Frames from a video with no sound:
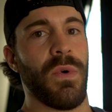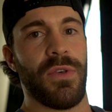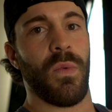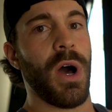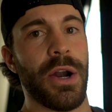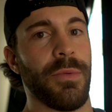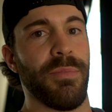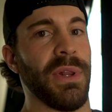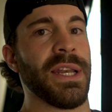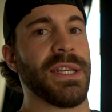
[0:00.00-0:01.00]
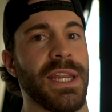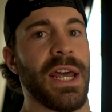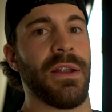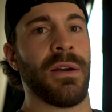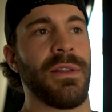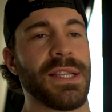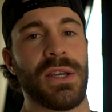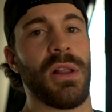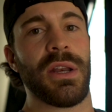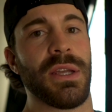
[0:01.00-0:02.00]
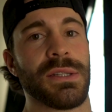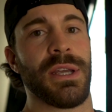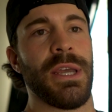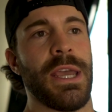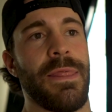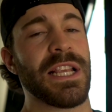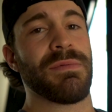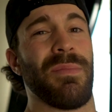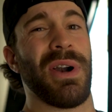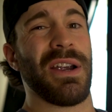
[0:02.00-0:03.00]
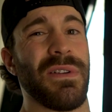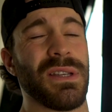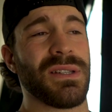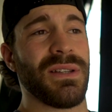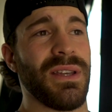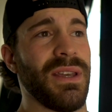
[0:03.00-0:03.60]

with water blended together. That's all it is. That's my breakfast.